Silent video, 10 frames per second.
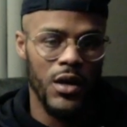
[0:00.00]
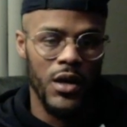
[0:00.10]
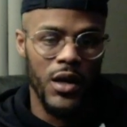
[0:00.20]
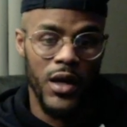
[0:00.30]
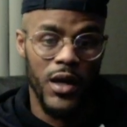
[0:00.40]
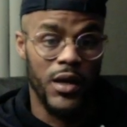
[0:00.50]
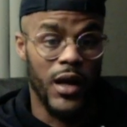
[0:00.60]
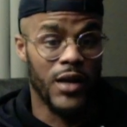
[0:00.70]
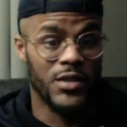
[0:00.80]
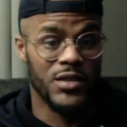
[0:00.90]
And now
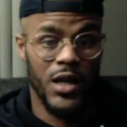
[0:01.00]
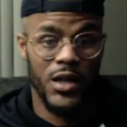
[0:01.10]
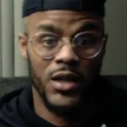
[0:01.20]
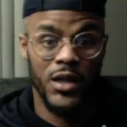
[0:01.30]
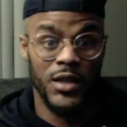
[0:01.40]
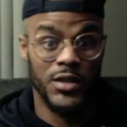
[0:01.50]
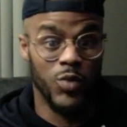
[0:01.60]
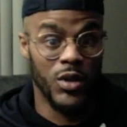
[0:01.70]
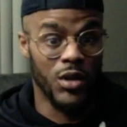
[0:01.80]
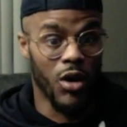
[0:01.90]
it's time to get, it's what
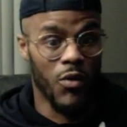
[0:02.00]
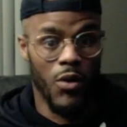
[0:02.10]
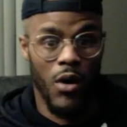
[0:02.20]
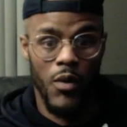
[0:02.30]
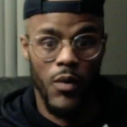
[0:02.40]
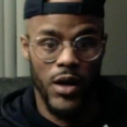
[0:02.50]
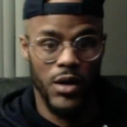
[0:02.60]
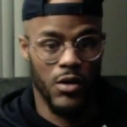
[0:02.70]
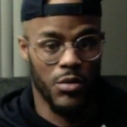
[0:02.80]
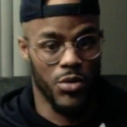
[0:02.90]
the overall rating of
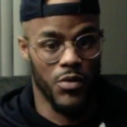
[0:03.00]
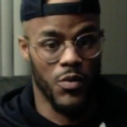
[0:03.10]
the movie.